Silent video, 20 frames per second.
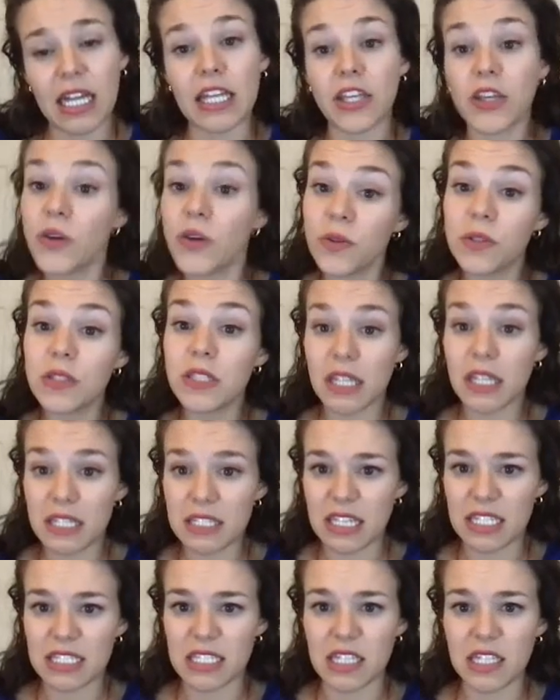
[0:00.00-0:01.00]
use
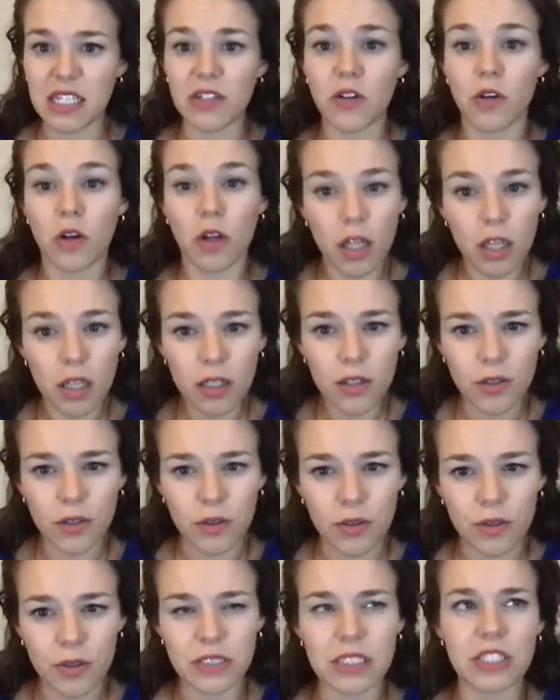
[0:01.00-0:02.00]
this as a little
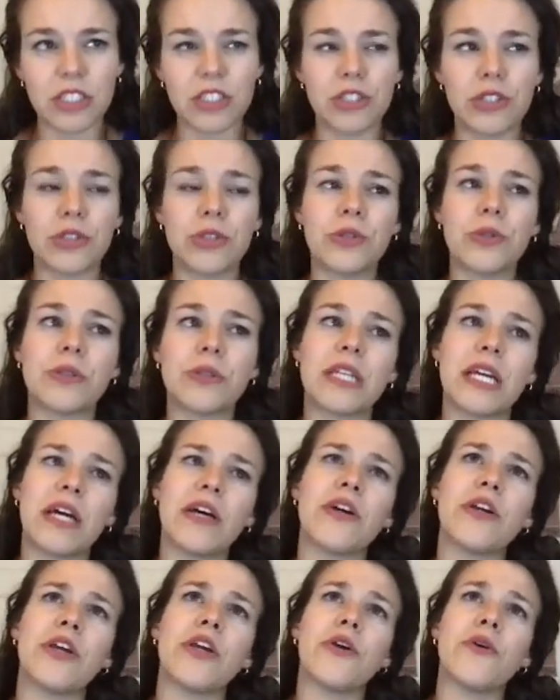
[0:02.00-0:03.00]
clue to
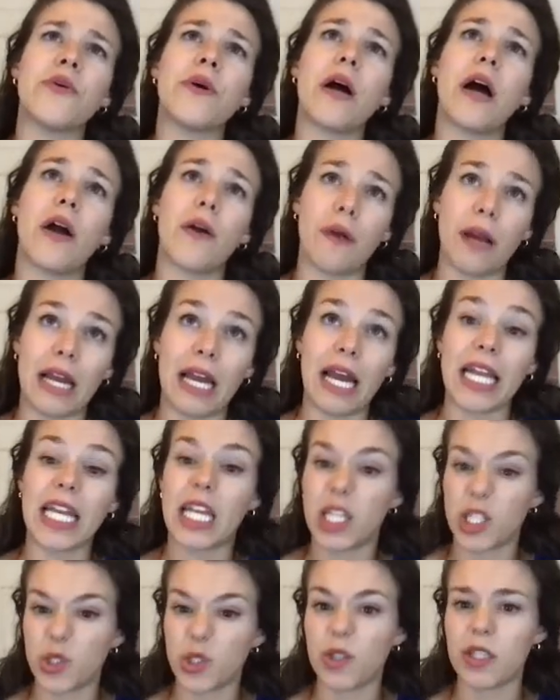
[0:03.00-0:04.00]
tell you all right i
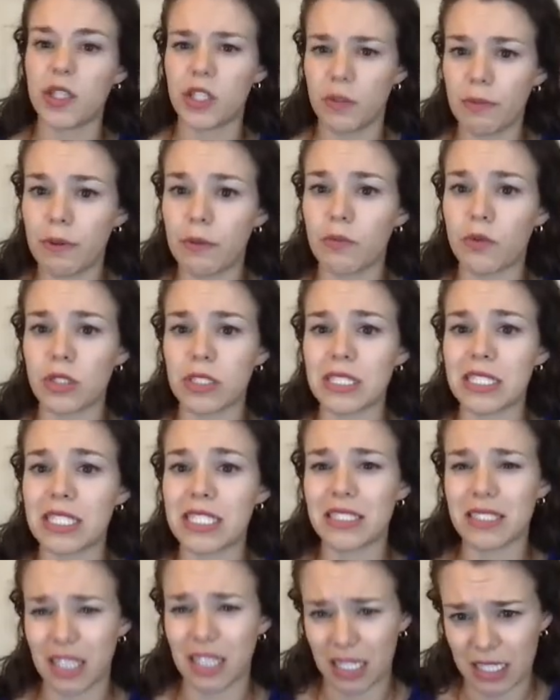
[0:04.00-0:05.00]
need to do a little bit more
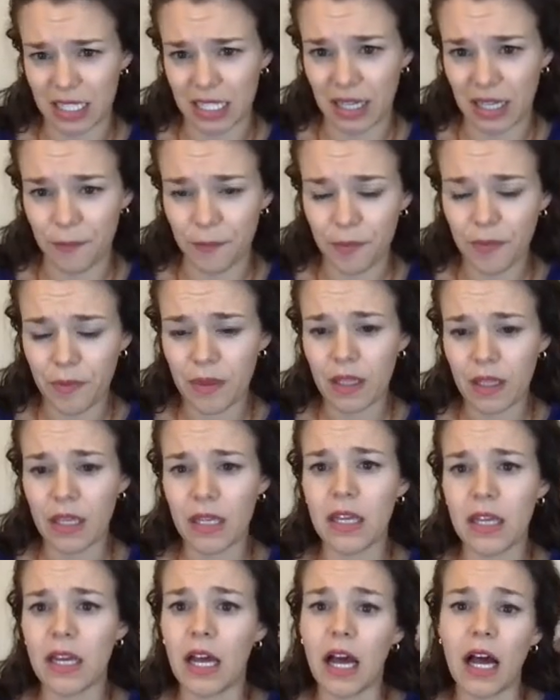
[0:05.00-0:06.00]
studying
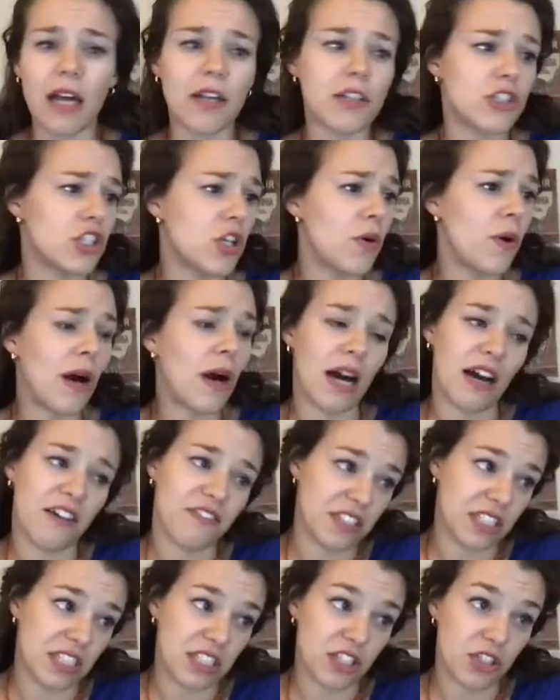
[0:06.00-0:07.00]
so
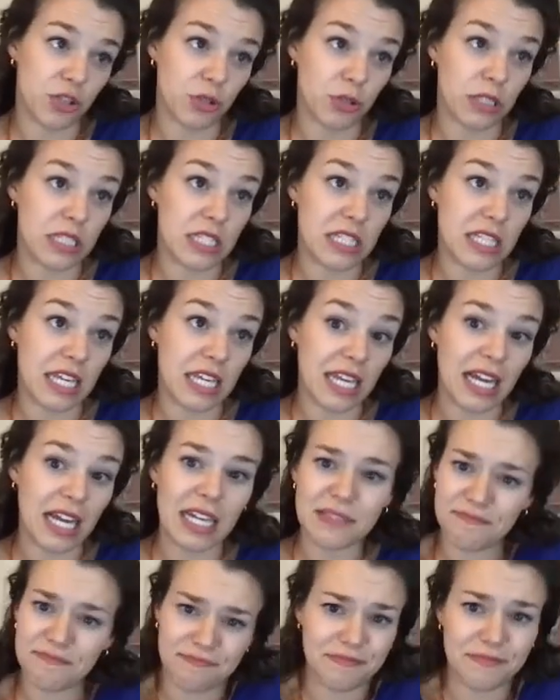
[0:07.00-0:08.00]
often students think
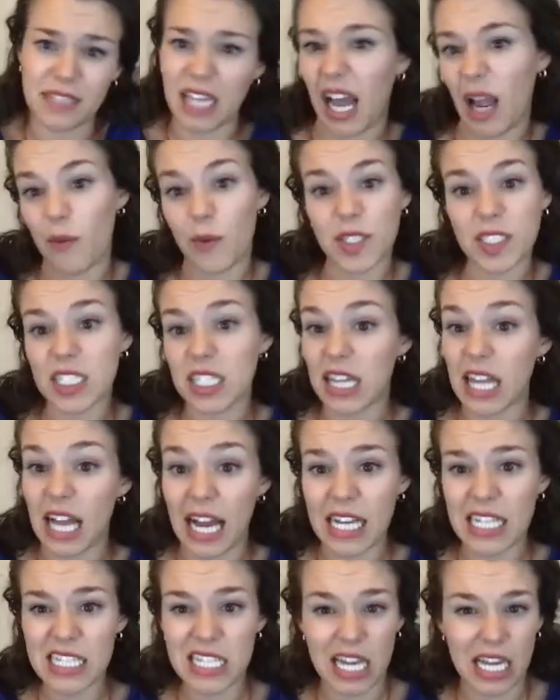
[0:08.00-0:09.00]
i went to
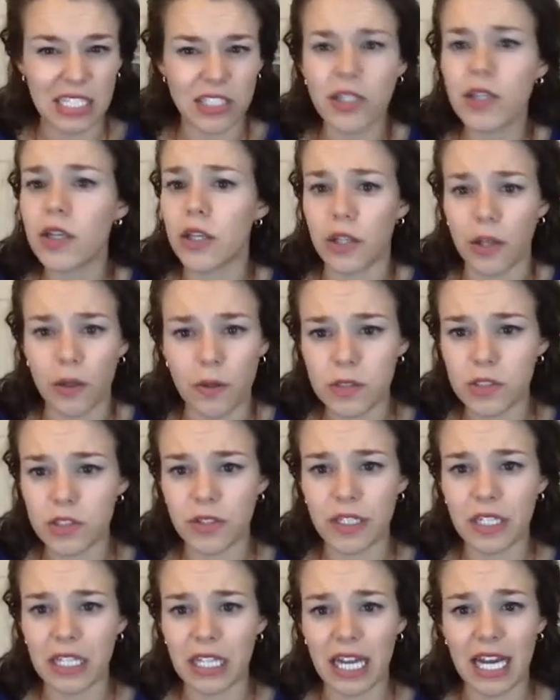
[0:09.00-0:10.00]
class i took notes
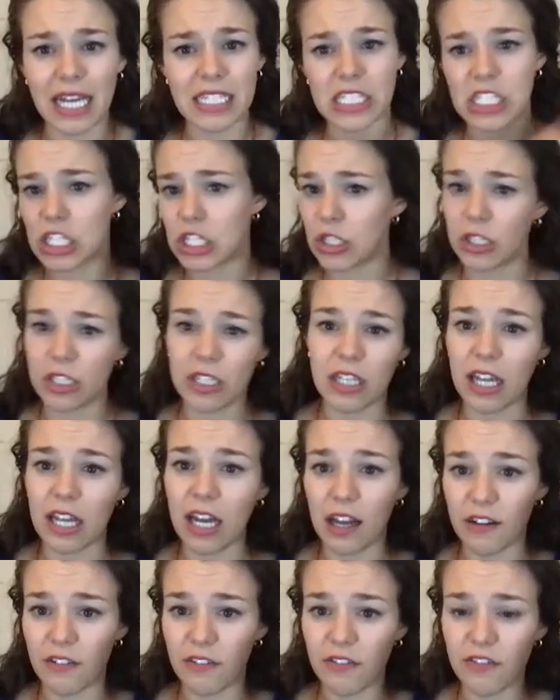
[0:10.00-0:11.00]
during class good
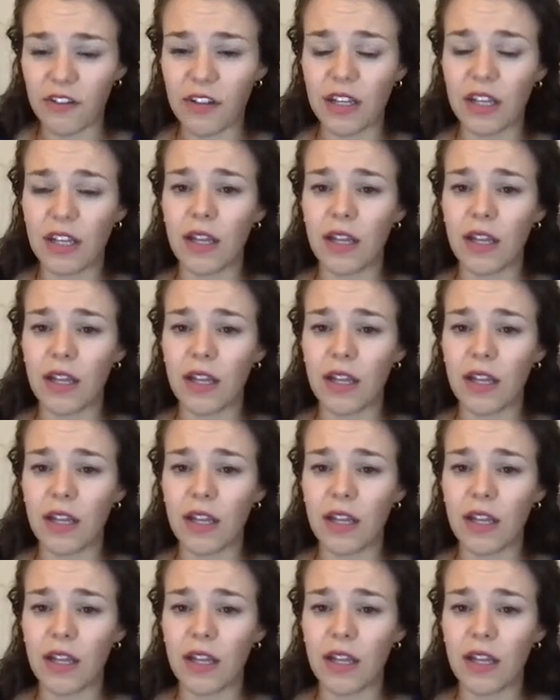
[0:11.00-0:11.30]
enough